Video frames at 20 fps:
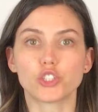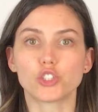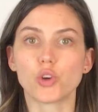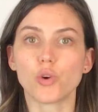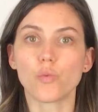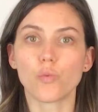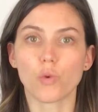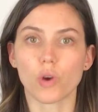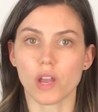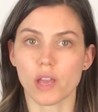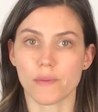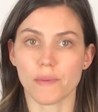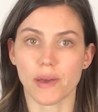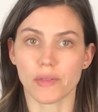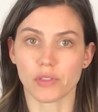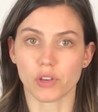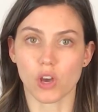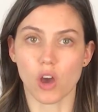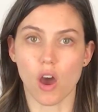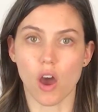Don't worry
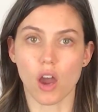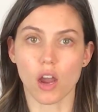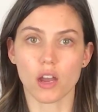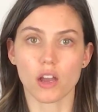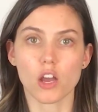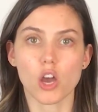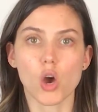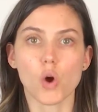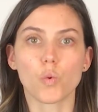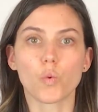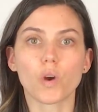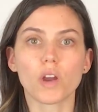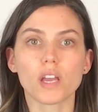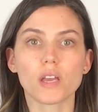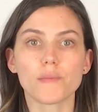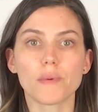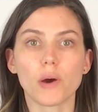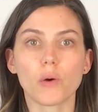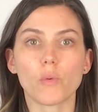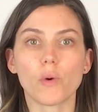about the car. Worry
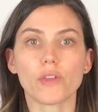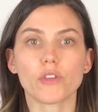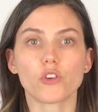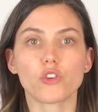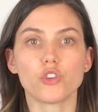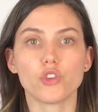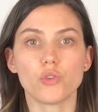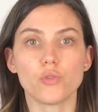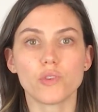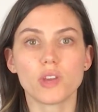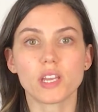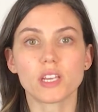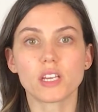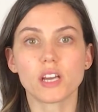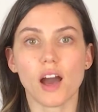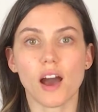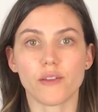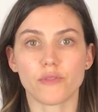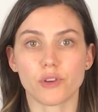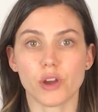about whether you can
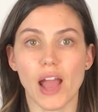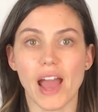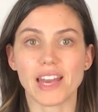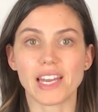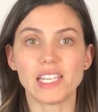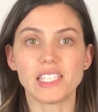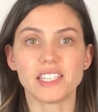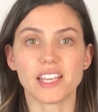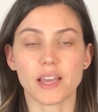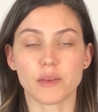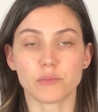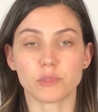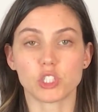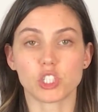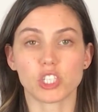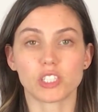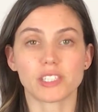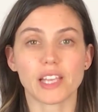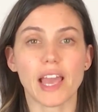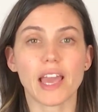cover any
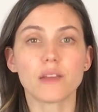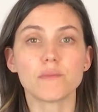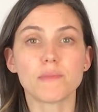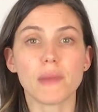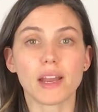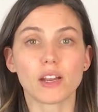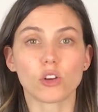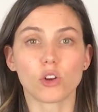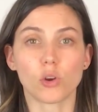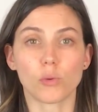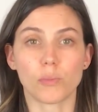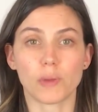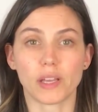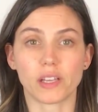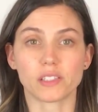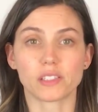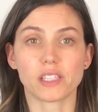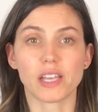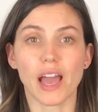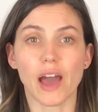damages and medical
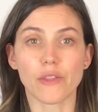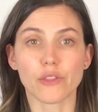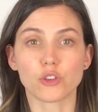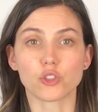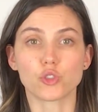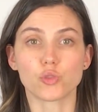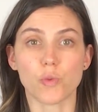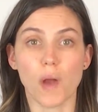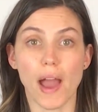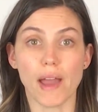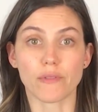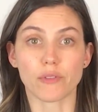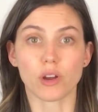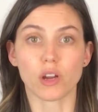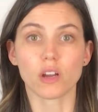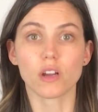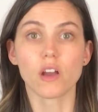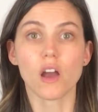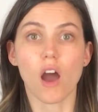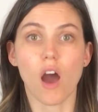bills the other
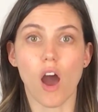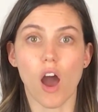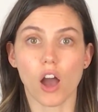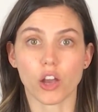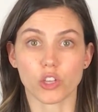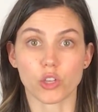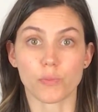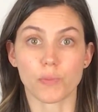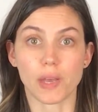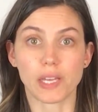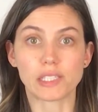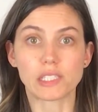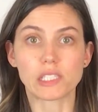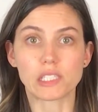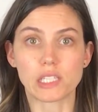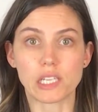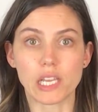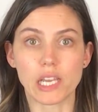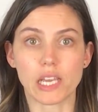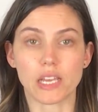driver
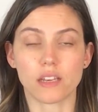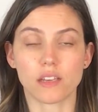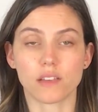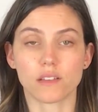occupants need.